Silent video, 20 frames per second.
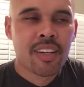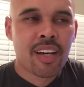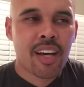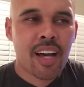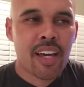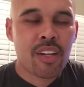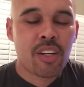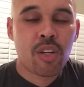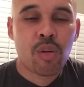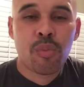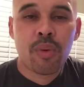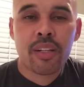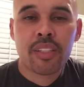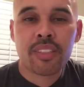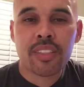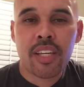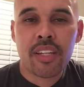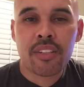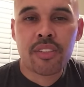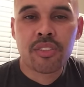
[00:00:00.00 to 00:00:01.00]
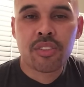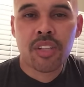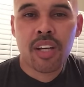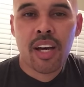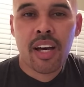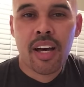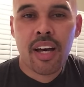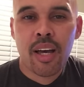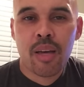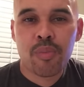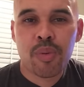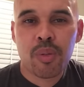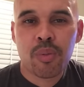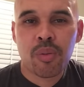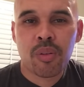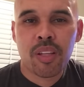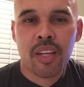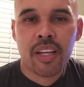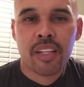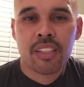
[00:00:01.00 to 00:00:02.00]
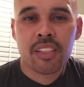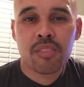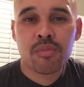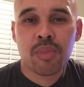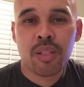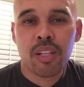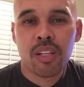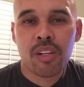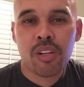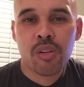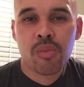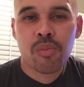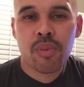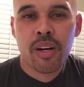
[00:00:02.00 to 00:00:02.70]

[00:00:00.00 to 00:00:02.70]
I don't know, my standards are high. People are like, leave him alone,